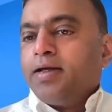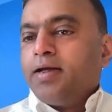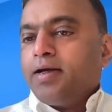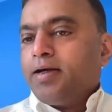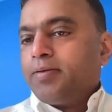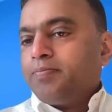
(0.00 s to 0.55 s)

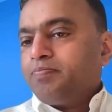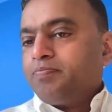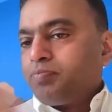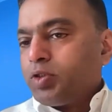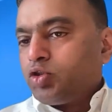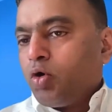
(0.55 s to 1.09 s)

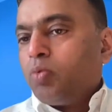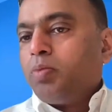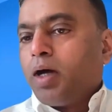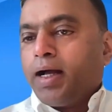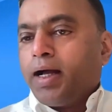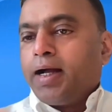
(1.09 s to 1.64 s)
So
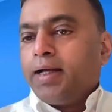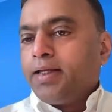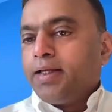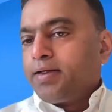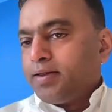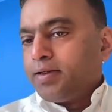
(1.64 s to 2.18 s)
I
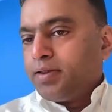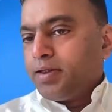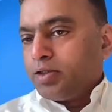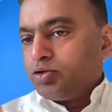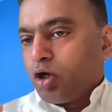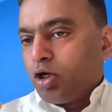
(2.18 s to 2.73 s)
think,
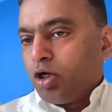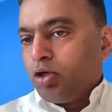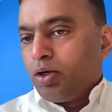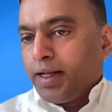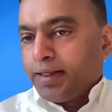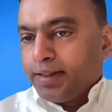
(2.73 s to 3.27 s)
Jordan, you
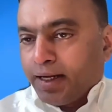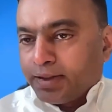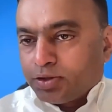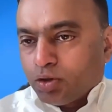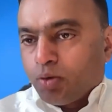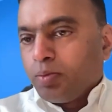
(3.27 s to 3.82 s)
want to take that?
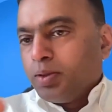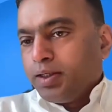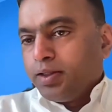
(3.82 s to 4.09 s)
So,